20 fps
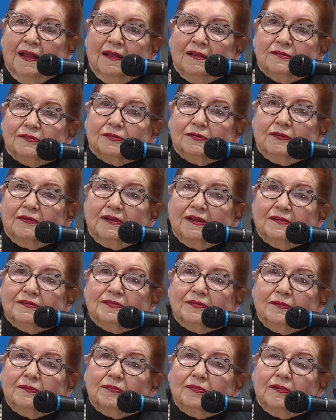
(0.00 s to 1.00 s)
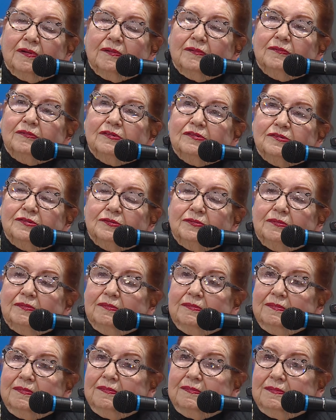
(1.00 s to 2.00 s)
So I said, "Well, would
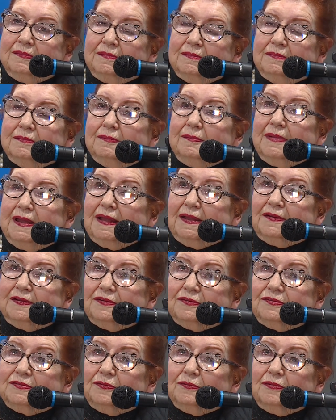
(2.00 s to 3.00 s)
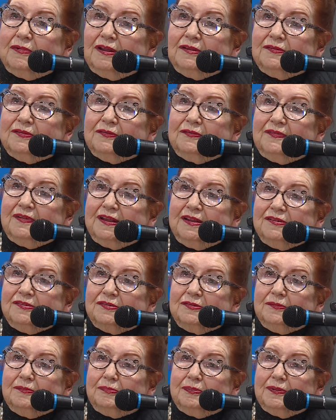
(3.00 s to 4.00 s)
you make us a
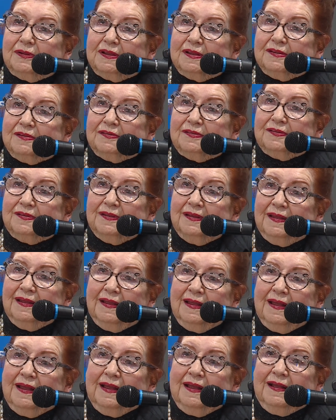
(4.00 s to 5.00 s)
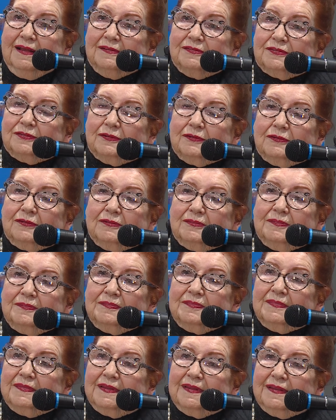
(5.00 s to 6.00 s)
reservation, please?" So
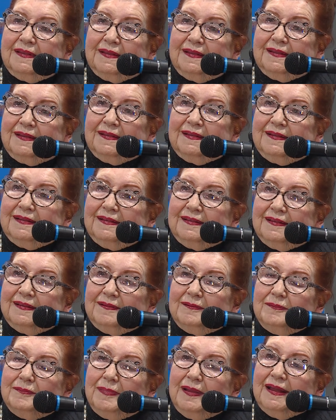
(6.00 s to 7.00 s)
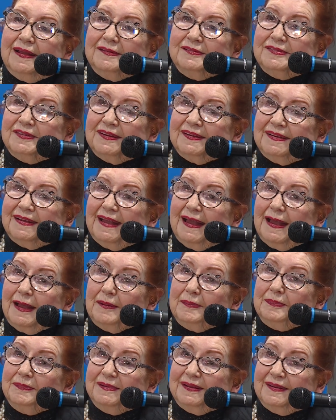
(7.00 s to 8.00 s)
magic
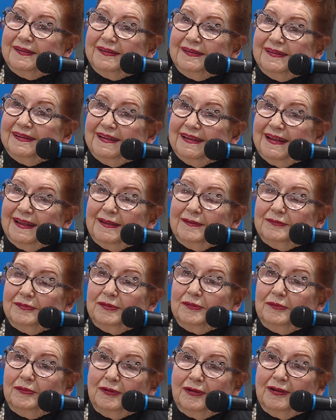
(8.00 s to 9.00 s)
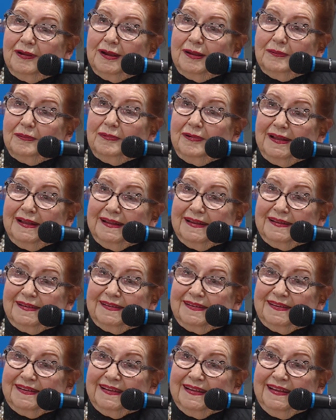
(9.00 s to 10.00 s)
happened everywhere I went.